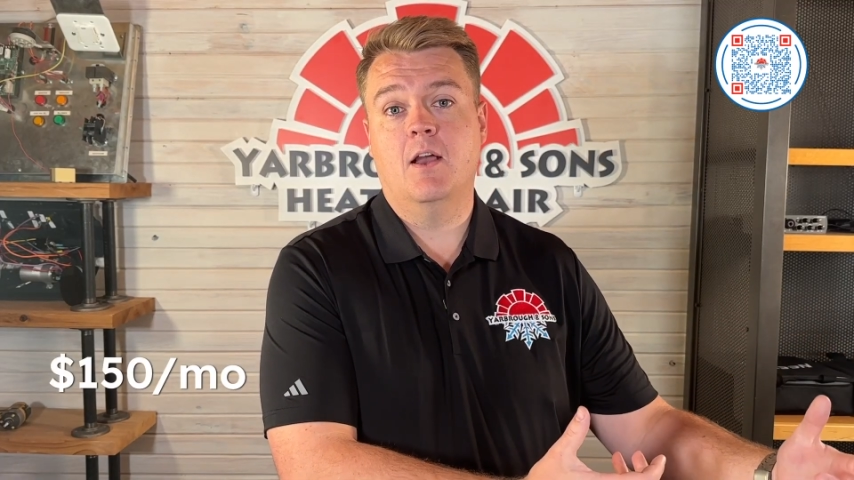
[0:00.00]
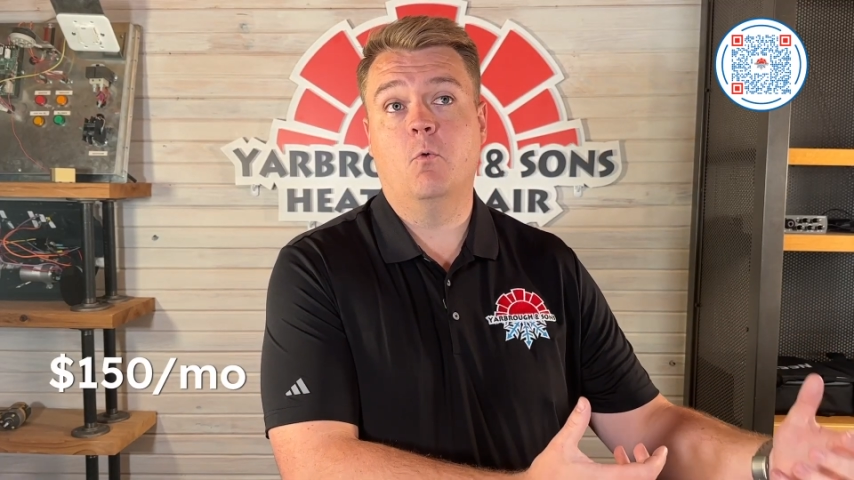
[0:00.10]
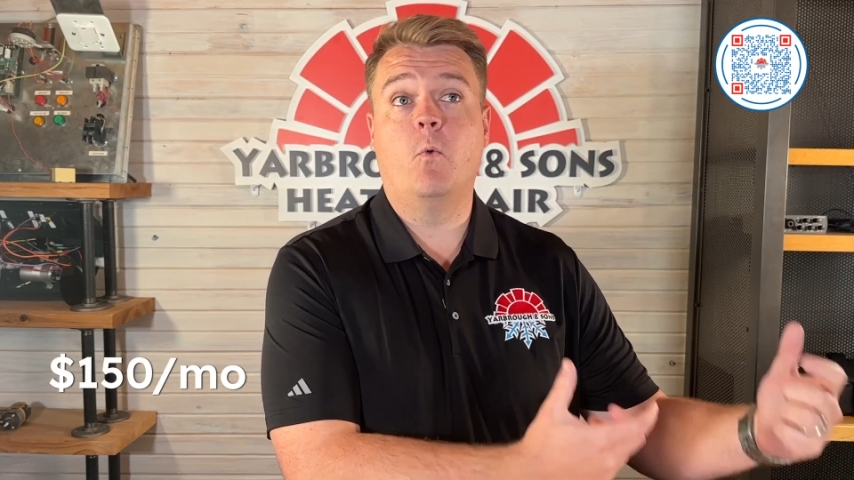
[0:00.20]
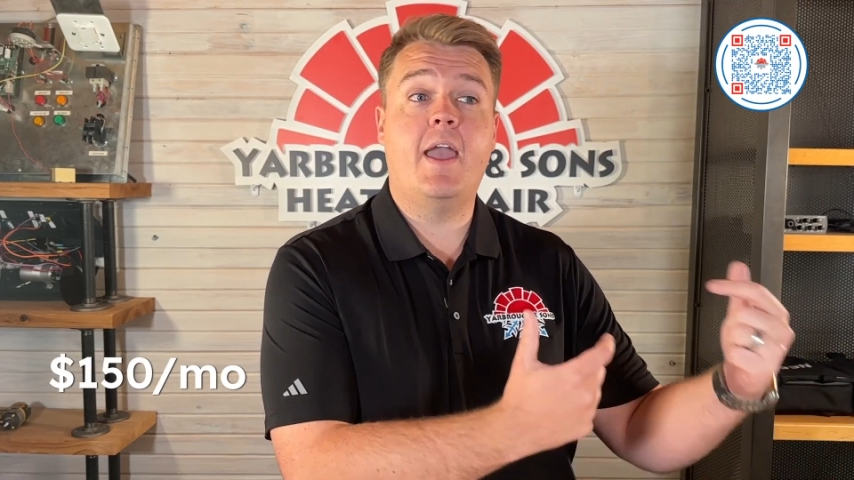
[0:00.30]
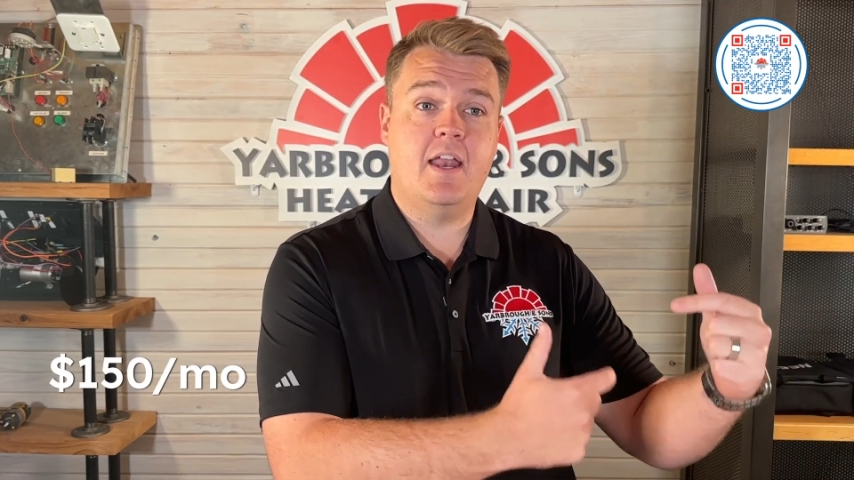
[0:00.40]

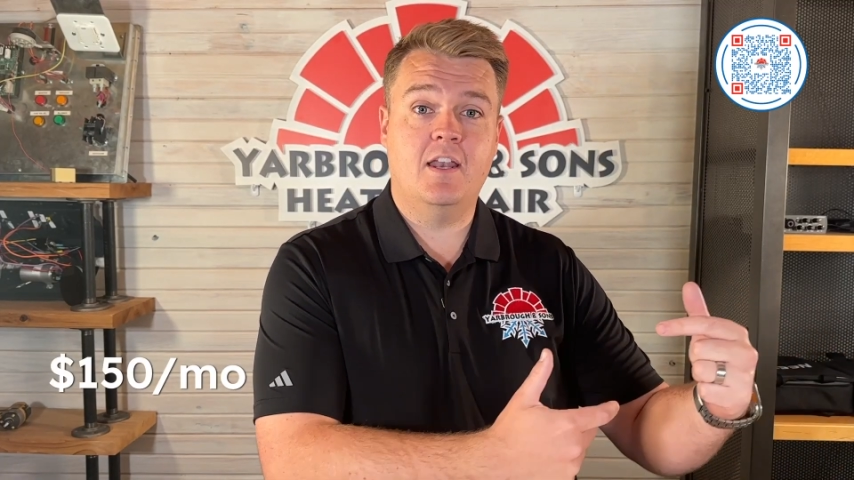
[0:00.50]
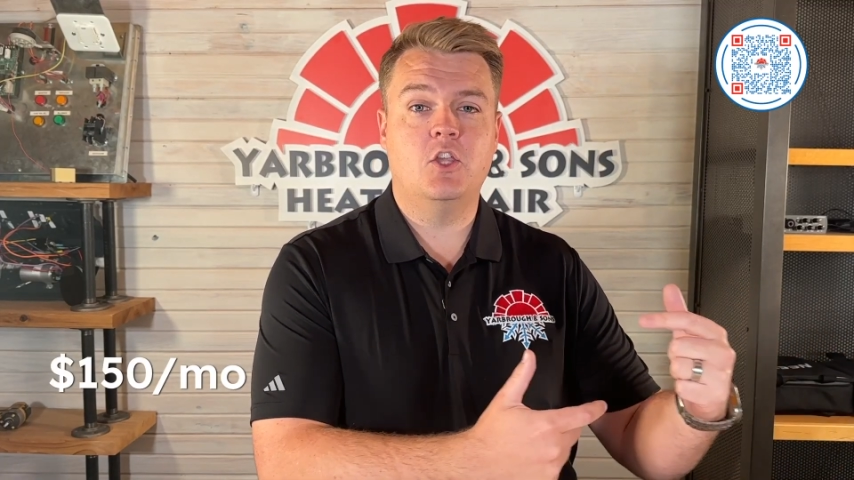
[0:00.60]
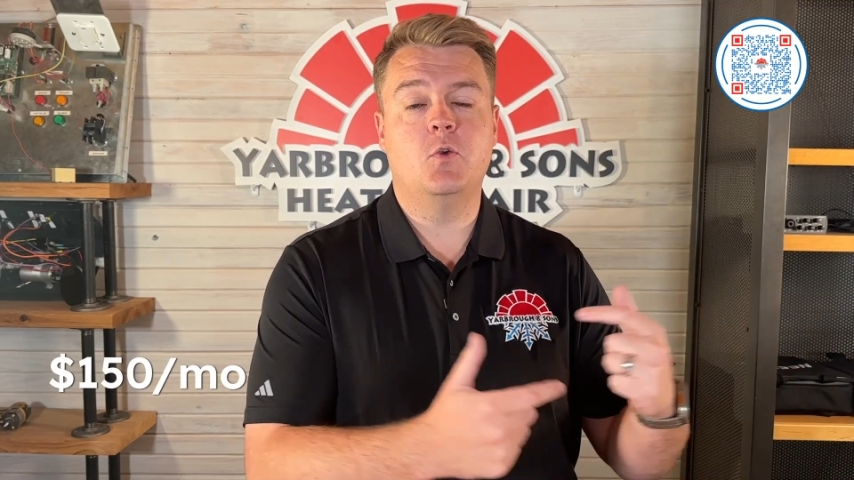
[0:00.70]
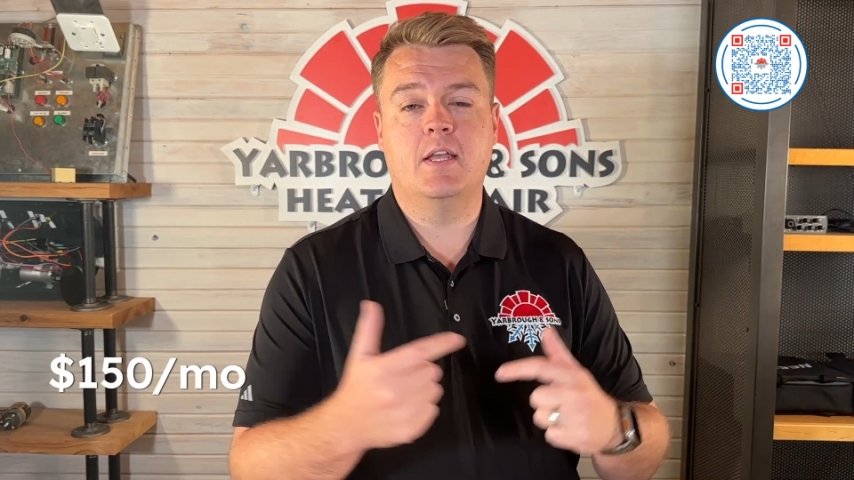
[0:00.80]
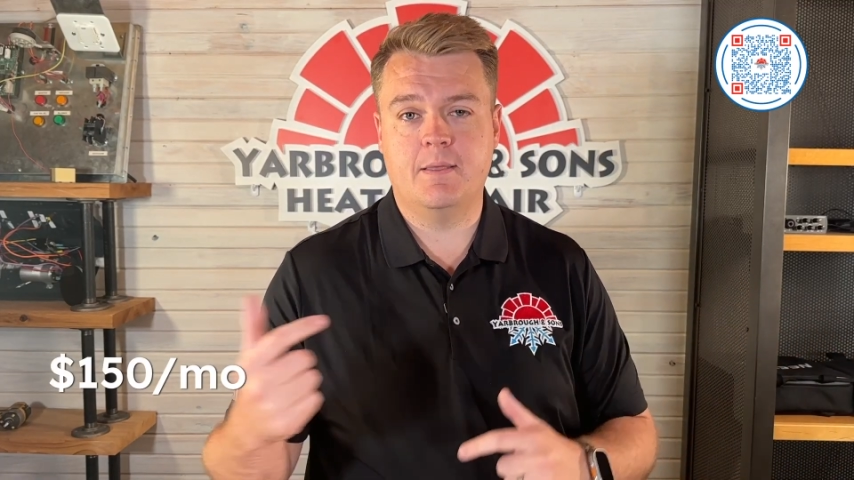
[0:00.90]
when
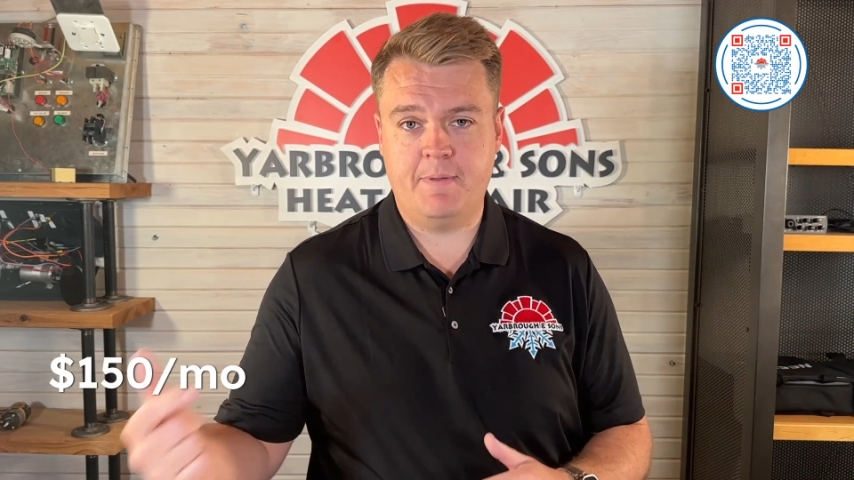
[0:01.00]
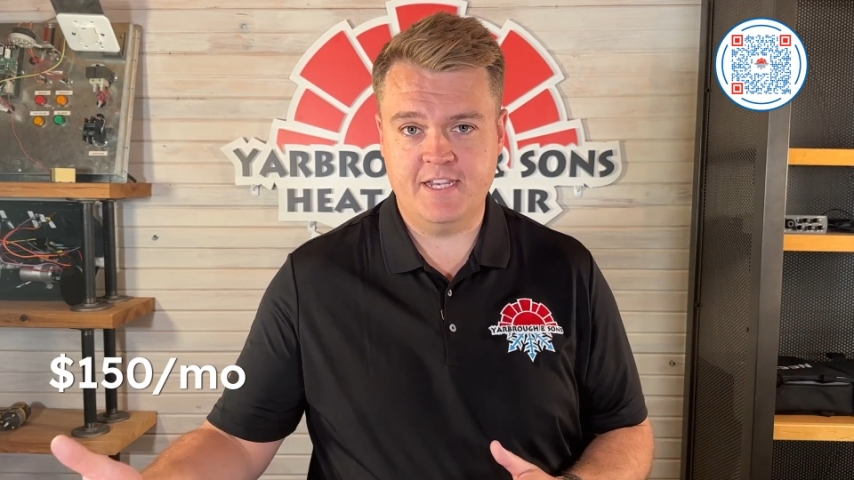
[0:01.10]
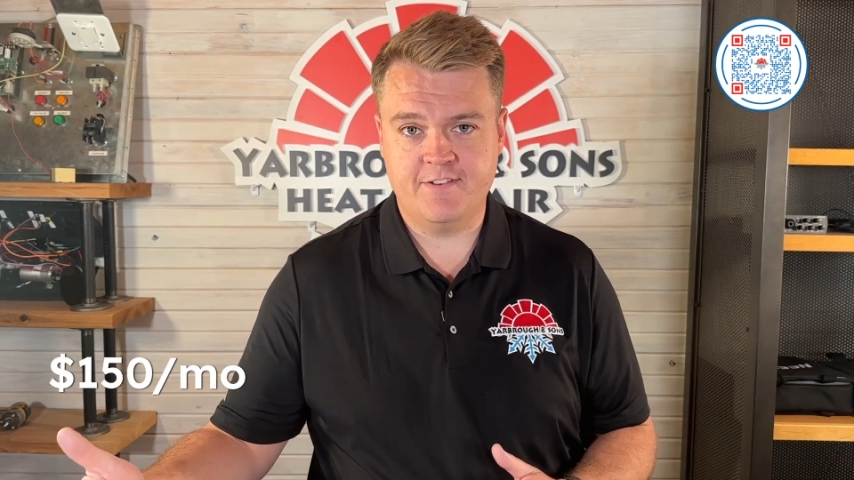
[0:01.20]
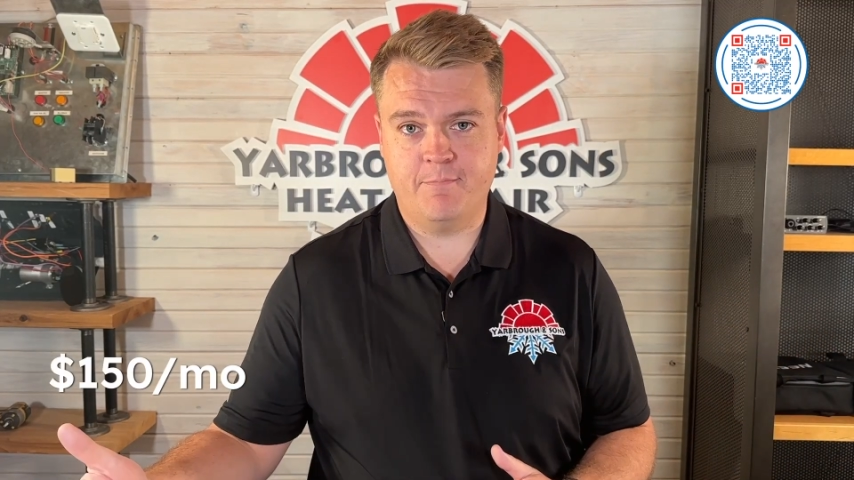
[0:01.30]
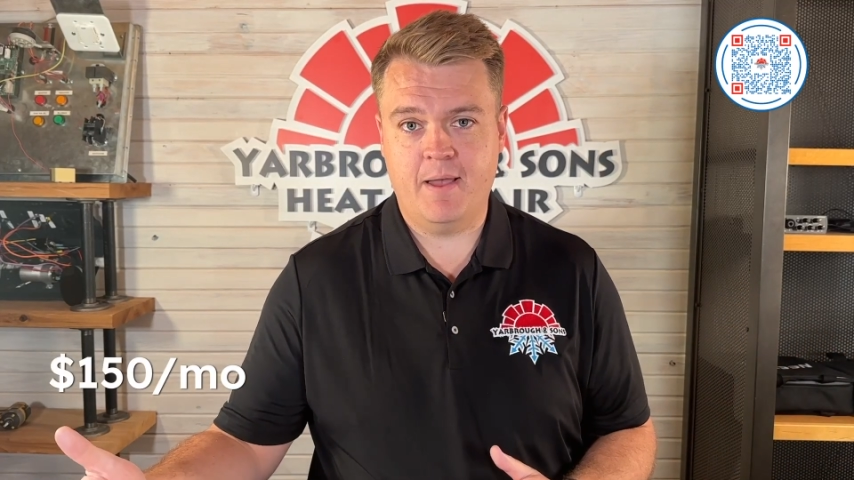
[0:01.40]
you get the peace of